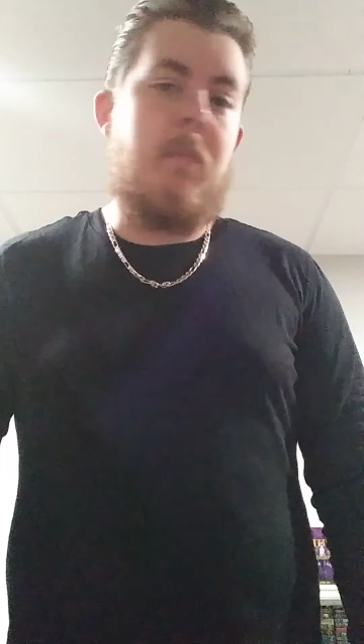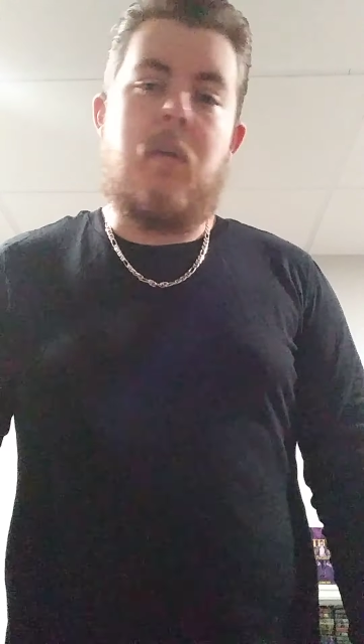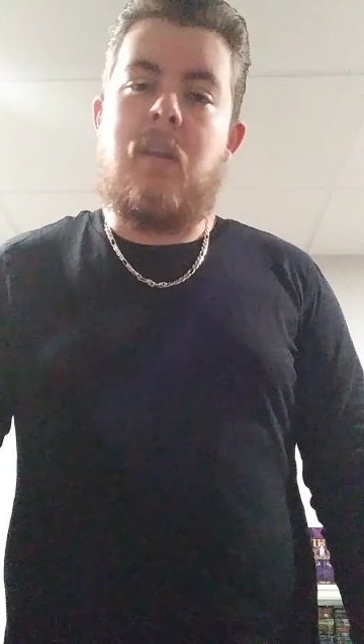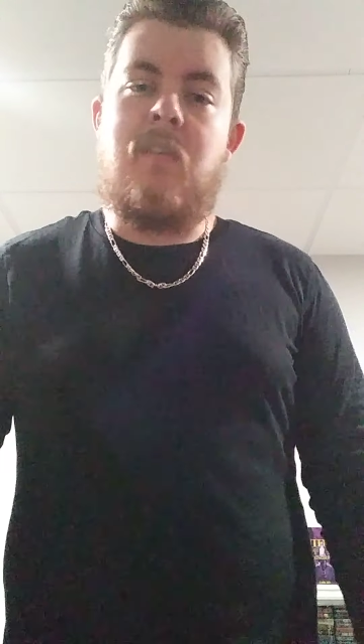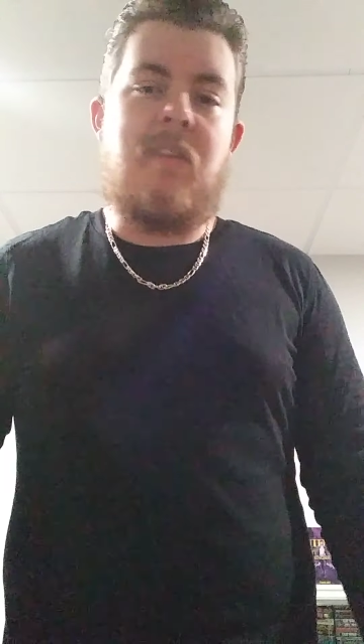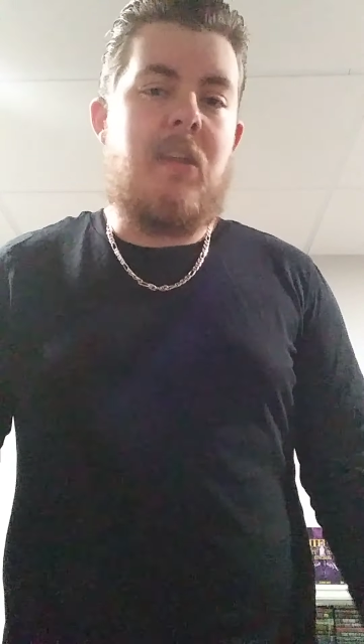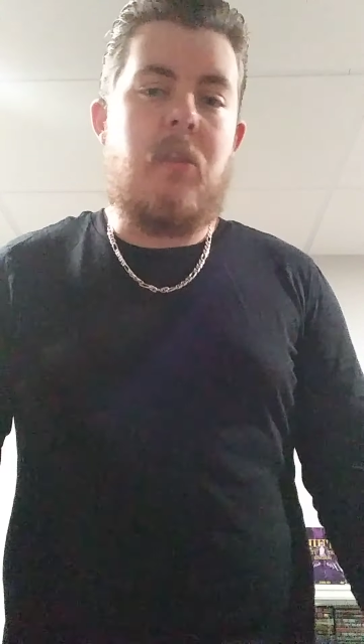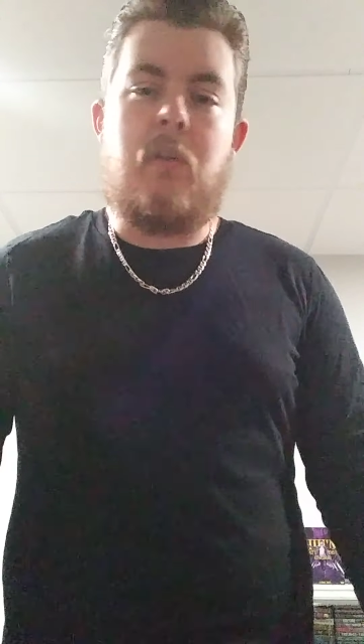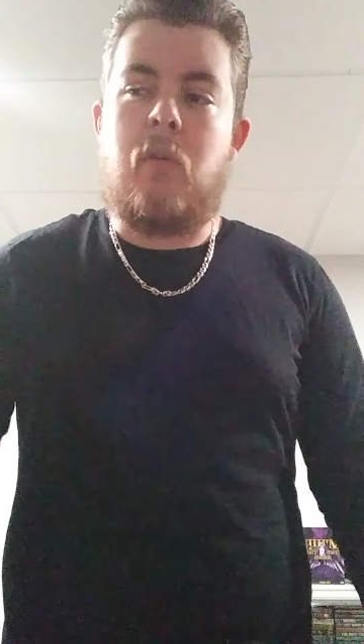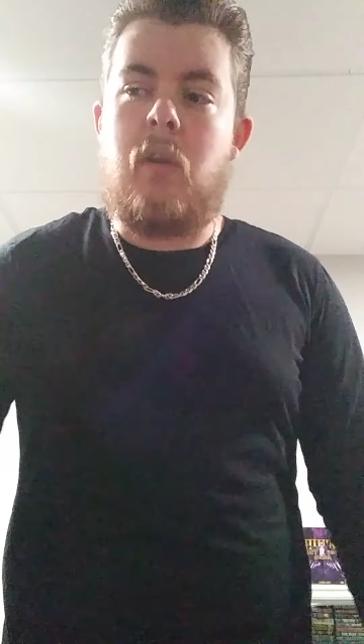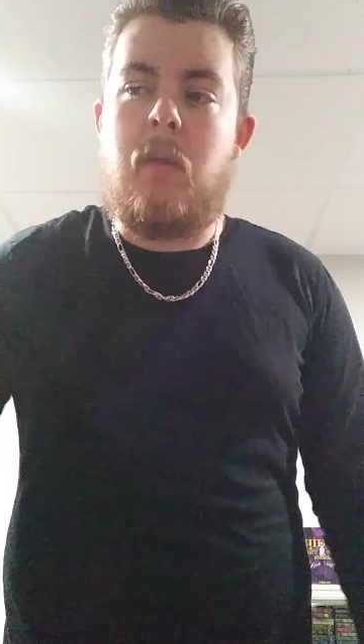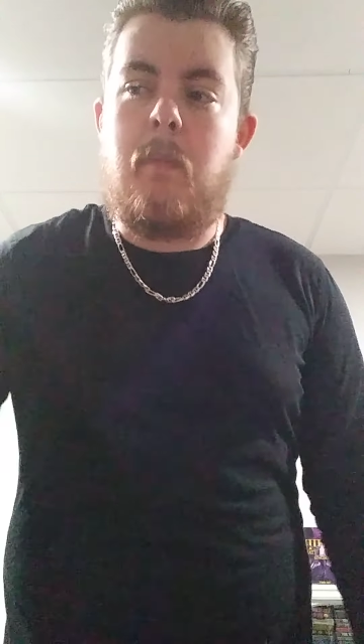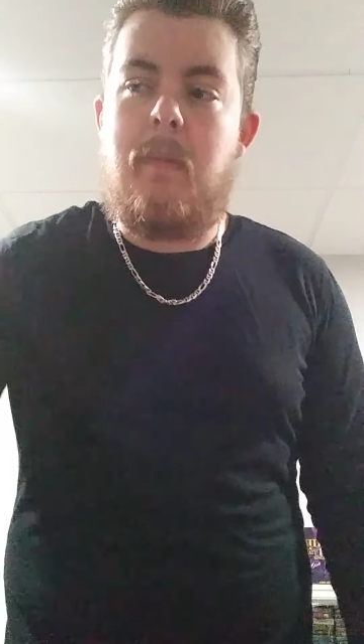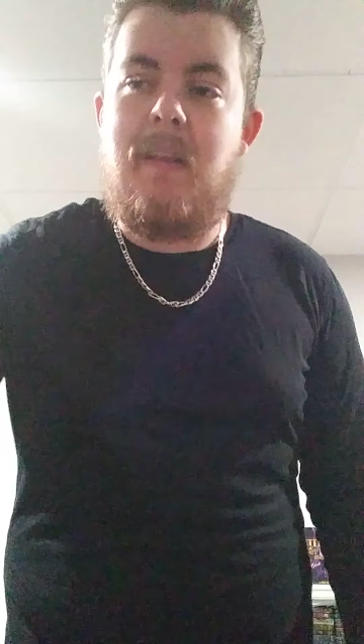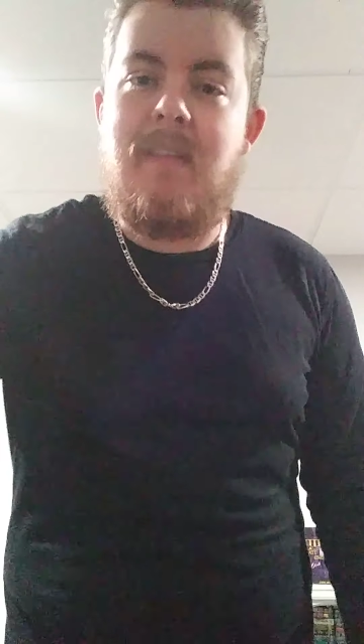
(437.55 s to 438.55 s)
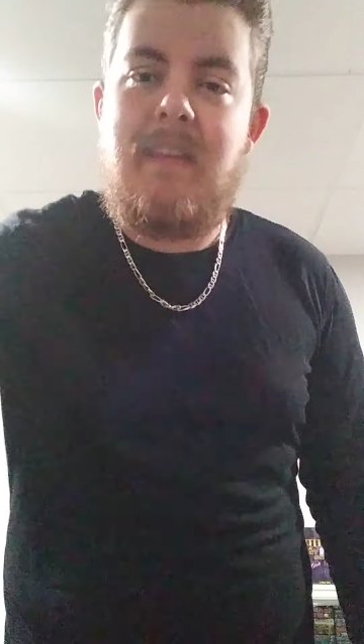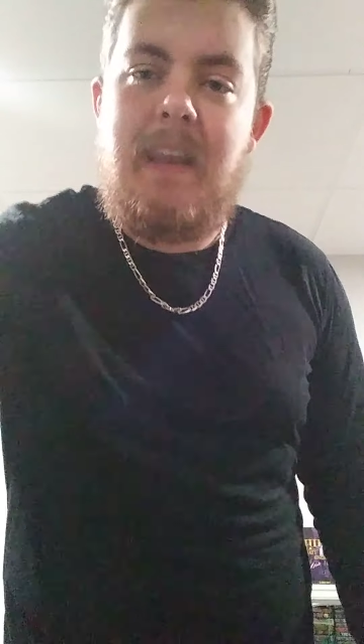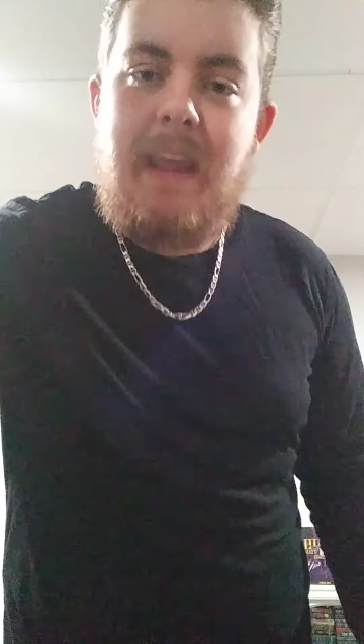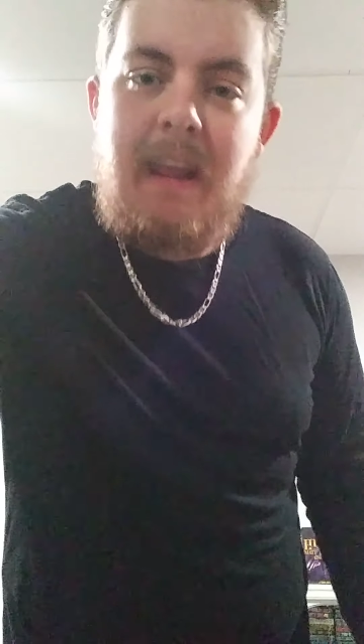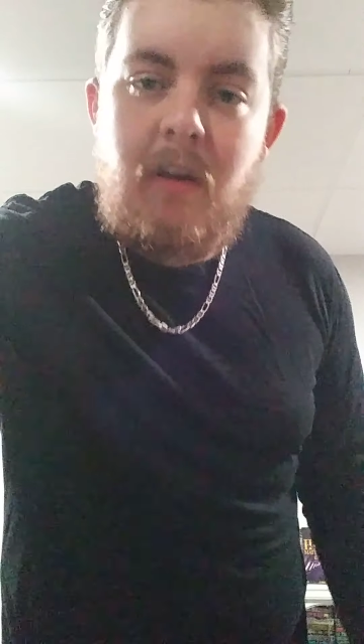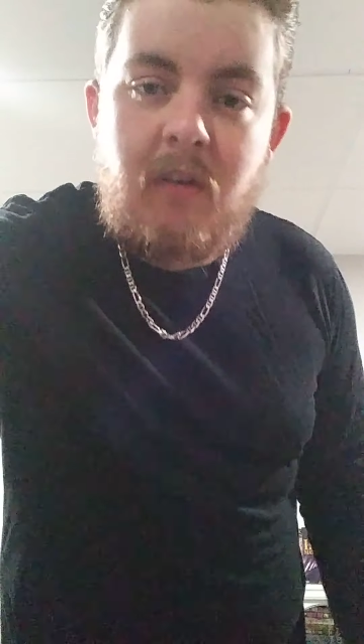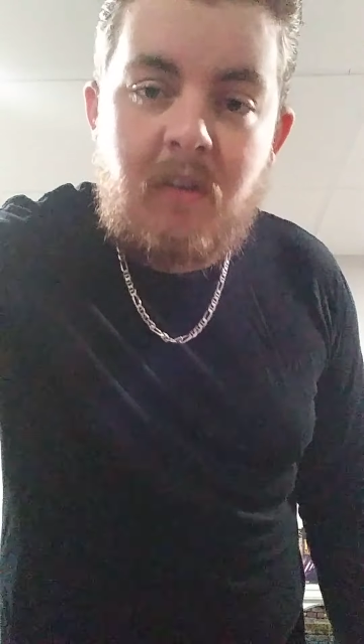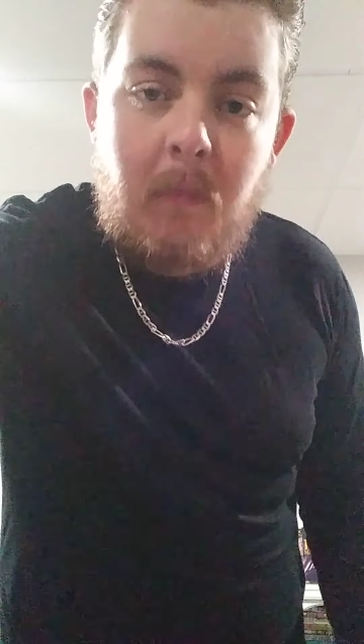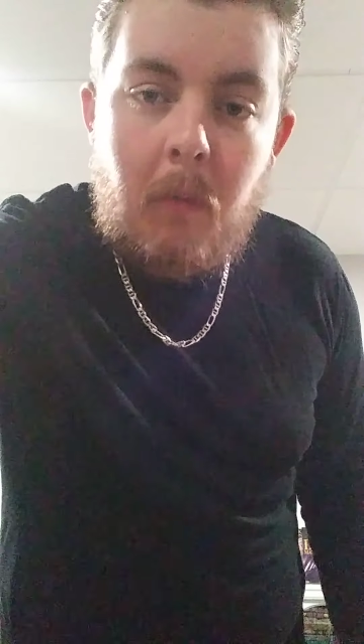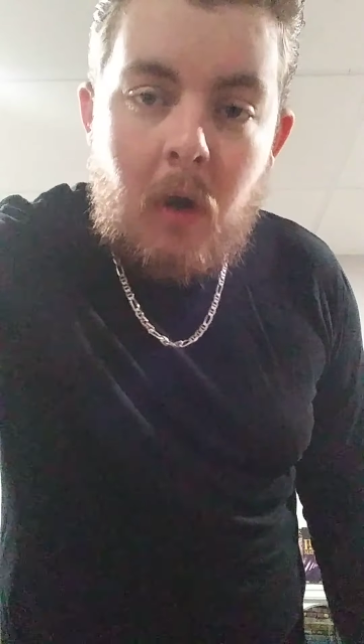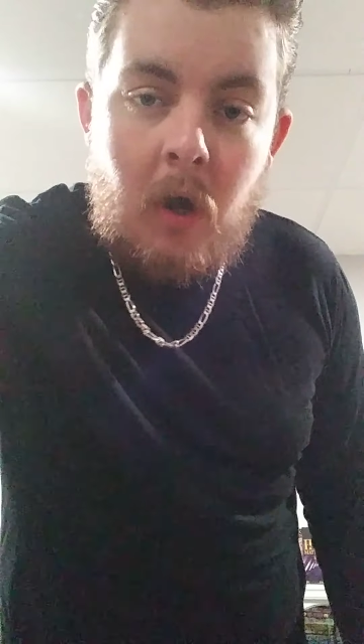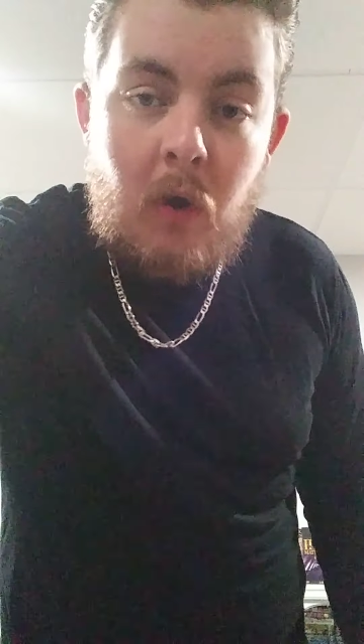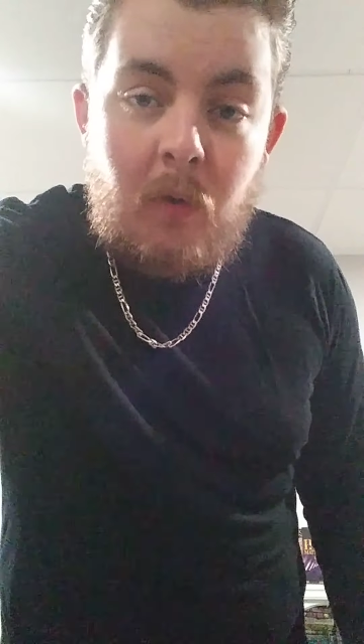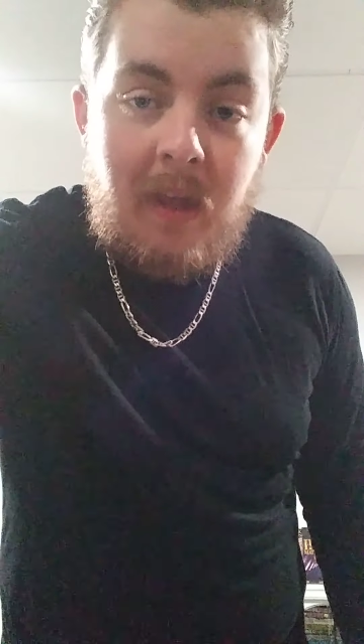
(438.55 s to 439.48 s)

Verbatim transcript: but it's either going to be today or tomorrow,